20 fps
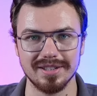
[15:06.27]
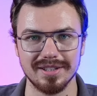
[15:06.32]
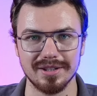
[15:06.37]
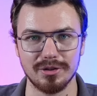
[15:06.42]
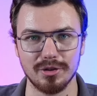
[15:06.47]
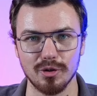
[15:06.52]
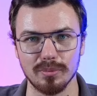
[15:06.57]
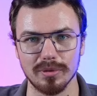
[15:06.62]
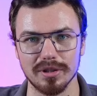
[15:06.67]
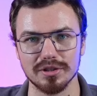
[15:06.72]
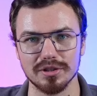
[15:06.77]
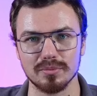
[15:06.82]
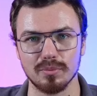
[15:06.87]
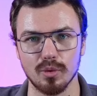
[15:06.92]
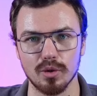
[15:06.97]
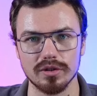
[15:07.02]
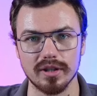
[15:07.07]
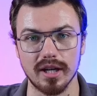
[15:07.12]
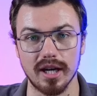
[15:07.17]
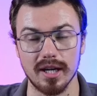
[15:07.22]
the humans
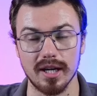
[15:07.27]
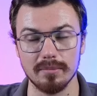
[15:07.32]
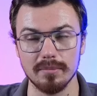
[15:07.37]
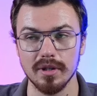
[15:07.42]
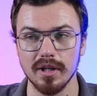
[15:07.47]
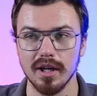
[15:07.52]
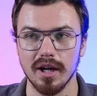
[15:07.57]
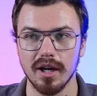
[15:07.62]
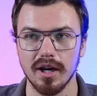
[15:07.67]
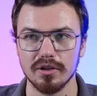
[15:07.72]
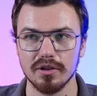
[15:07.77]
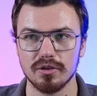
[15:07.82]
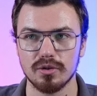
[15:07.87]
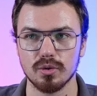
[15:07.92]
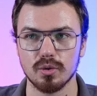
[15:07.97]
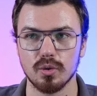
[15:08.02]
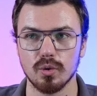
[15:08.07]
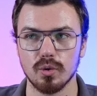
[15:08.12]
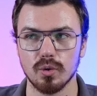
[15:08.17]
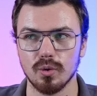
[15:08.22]
more time
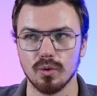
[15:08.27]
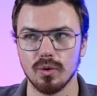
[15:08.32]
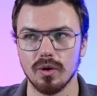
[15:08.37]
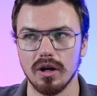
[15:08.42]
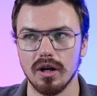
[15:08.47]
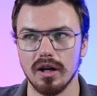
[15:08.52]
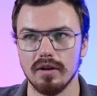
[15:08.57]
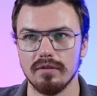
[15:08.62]
to